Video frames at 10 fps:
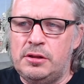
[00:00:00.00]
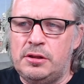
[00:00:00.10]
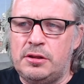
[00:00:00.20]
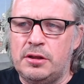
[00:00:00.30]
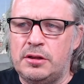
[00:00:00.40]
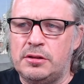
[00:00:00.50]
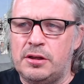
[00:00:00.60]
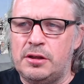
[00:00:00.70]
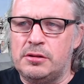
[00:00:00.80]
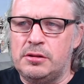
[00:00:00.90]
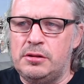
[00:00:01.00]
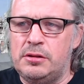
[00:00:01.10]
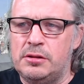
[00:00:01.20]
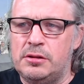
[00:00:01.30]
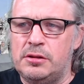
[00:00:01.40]
It turns out
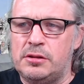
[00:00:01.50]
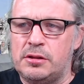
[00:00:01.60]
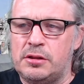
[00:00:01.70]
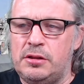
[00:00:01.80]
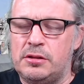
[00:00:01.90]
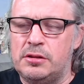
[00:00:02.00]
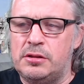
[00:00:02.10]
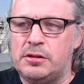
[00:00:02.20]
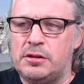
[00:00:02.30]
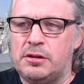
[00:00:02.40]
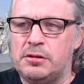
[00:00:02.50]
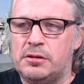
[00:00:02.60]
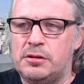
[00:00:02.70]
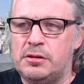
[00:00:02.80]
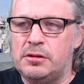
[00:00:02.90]
it was H from
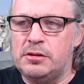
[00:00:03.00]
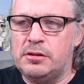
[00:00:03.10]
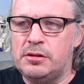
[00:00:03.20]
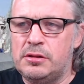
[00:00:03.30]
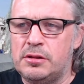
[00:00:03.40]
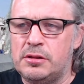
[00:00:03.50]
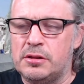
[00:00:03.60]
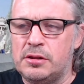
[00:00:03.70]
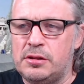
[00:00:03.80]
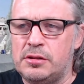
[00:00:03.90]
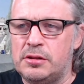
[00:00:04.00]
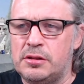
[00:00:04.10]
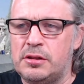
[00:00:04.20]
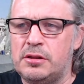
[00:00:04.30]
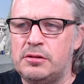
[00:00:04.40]
Stats. It
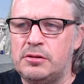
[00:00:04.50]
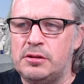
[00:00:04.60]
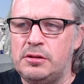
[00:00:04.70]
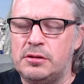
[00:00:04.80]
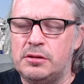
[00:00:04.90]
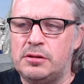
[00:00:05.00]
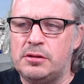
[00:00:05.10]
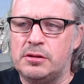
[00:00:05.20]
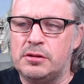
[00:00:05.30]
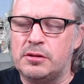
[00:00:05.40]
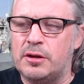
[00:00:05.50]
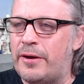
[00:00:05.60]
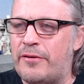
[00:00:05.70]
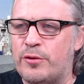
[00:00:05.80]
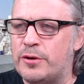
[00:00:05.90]
turns out it was H from Stats.
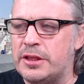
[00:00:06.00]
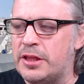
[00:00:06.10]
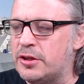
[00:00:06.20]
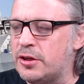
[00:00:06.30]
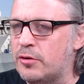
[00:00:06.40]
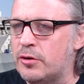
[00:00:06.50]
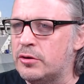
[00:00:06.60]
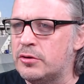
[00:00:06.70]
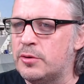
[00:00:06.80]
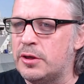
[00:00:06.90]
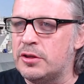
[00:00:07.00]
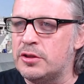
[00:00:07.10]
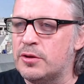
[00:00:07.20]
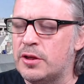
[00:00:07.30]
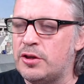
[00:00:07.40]
Everyone did that joke on Twitter. I
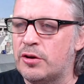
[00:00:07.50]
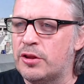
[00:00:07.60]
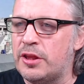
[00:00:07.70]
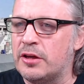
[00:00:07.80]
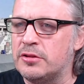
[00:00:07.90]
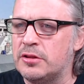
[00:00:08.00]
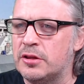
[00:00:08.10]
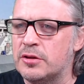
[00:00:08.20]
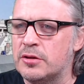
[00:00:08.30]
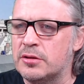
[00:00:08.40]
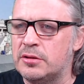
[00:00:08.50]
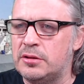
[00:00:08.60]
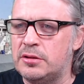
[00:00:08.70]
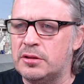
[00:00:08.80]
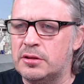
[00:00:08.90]
just saw that joke 1,000 times on
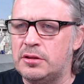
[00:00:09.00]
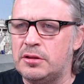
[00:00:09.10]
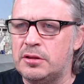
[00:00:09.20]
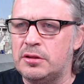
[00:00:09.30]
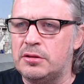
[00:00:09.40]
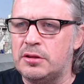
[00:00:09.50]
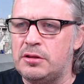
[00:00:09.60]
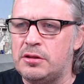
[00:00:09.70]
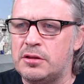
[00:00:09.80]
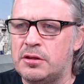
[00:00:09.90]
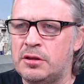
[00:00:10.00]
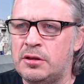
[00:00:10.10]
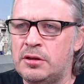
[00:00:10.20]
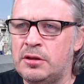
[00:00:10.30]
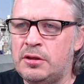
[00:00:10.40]
Twitter. It was H.
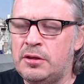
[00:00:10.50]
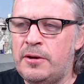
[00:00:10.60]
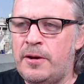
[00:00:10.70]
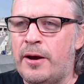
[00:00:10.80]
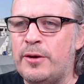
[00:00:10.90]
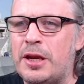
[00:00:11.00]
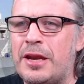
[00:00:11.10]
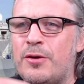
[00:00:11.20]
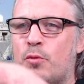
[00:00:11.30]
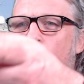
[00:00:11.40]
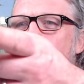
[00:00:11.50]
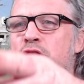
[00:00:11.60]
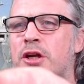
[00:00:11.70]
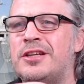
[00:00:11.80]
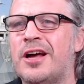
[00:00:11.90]
I mean, what you
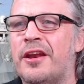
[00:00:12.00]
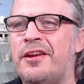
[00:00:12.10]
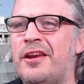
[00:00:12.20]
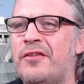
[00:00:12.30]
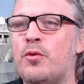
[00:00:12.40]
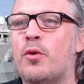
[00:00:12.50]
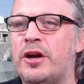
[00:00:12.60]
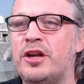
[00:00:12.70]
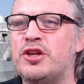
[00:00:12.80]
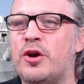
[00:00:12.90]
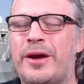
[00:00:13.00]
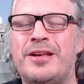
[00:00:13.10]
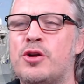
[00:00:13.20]
should have done if you wanted to do it.